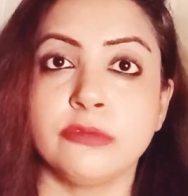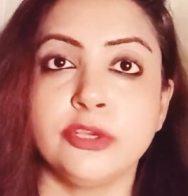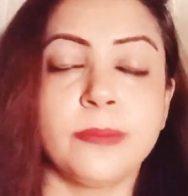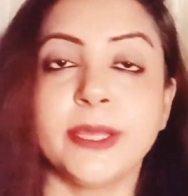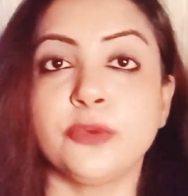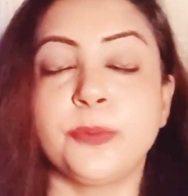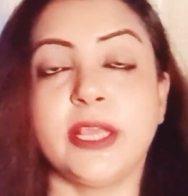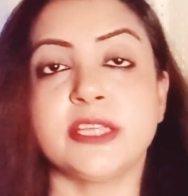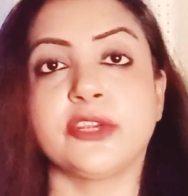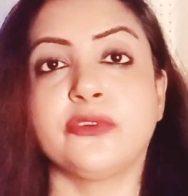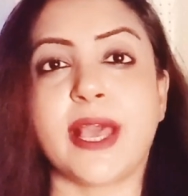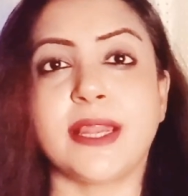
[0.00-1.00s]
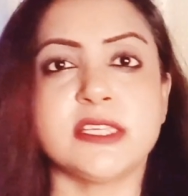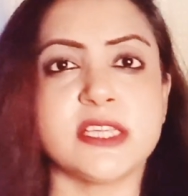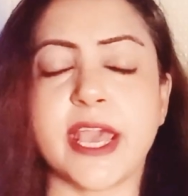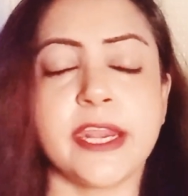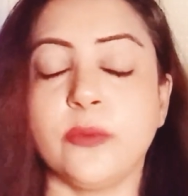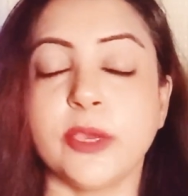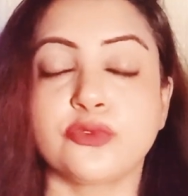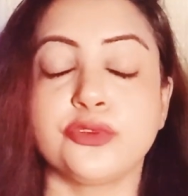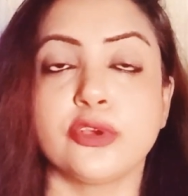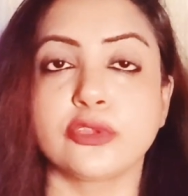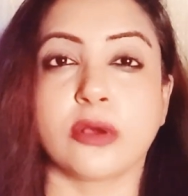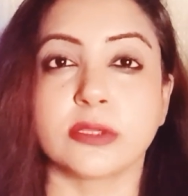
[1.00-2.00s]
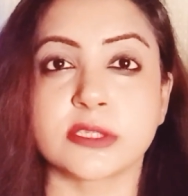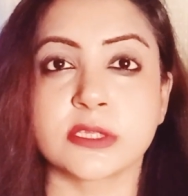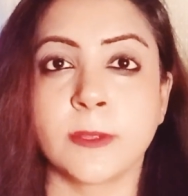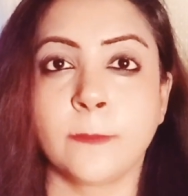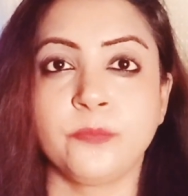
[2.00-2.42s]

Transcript: You're manipulating reality anyway through your thoughts.